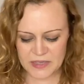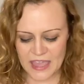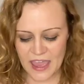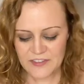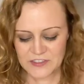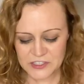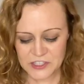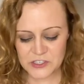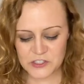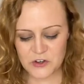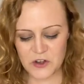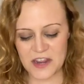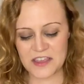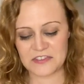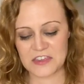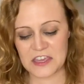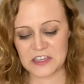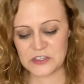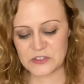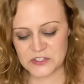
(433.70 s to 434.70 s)
But yeah, this is
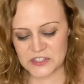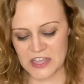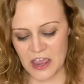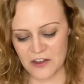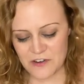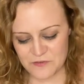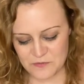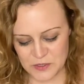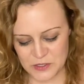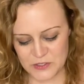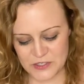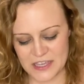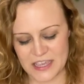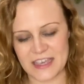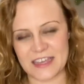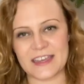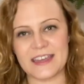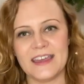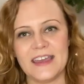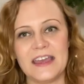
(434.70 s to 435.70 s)
great. Thank you, Sound of
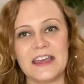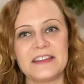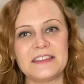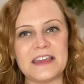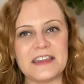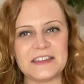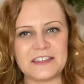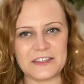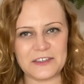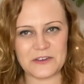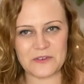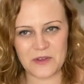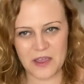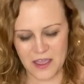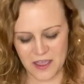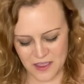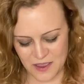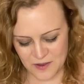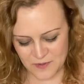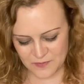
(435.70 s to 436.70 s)
Music. Thank you,
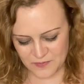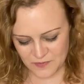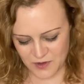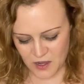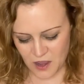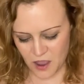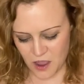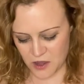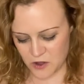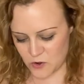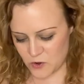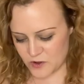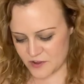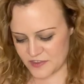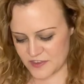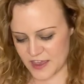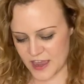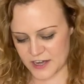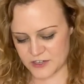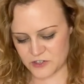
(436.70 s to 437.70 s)

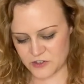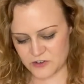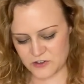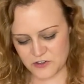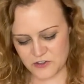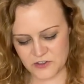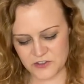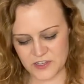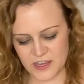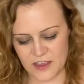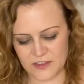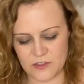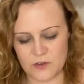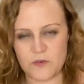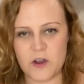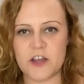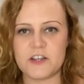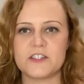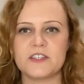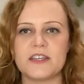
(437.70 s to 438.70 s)
Concord Theatricals and the
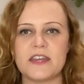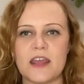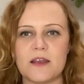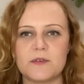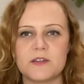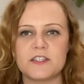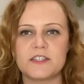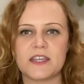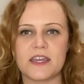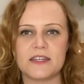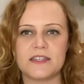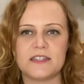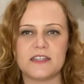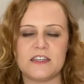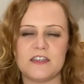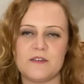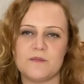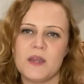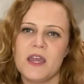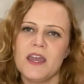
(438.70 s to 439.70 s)
Rodgers and Hammerstein
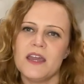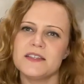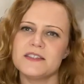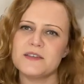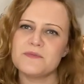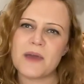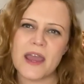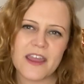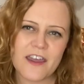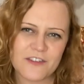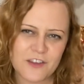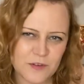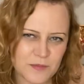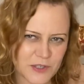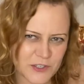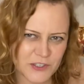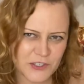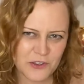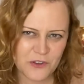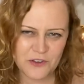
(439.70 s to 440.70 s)
team. Did my other
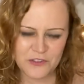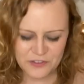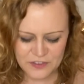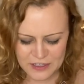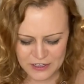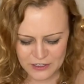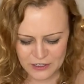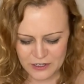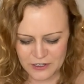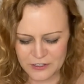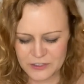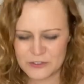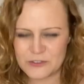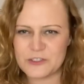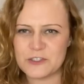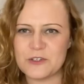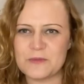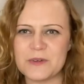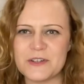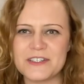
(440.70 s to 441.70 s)
musical theater
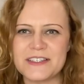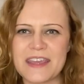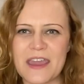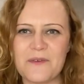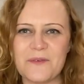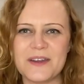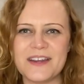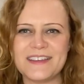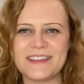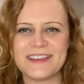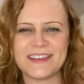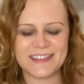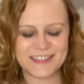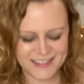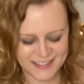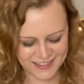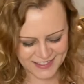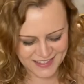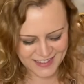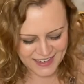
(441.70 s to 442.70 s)
YouTubers get one of
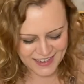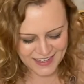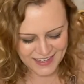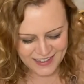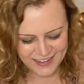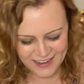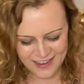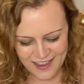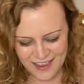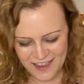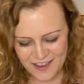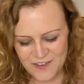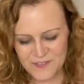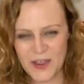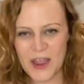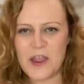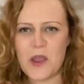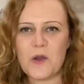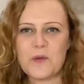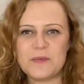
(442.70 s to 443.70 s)
these?
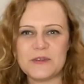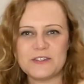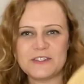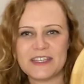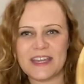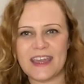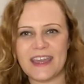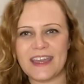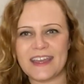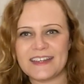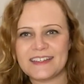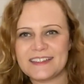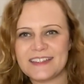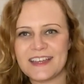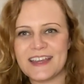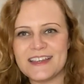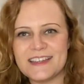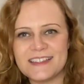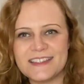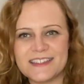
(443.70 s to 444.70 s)
I hope you did,
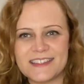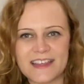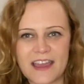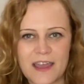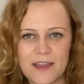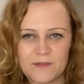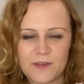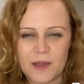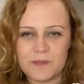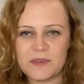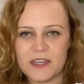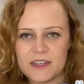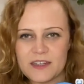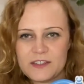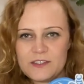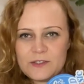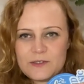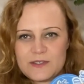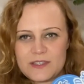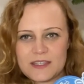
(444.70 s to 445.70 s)
because I'm gonna
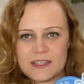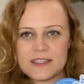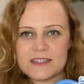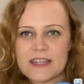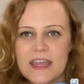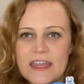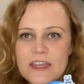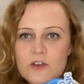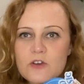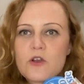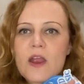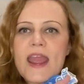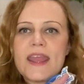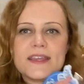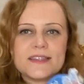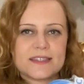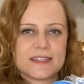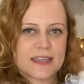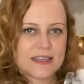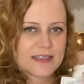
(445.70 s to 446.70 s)
use these like
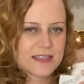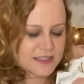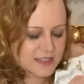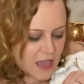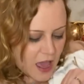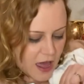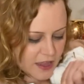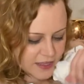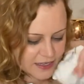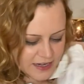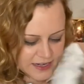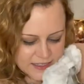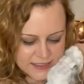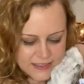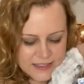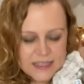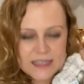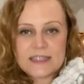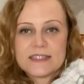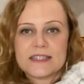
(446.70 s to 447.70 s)
crazy this holiday
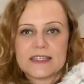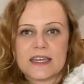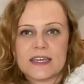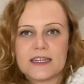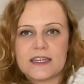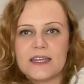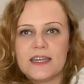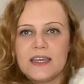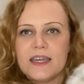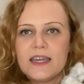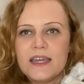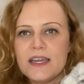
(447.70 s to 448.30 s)
season.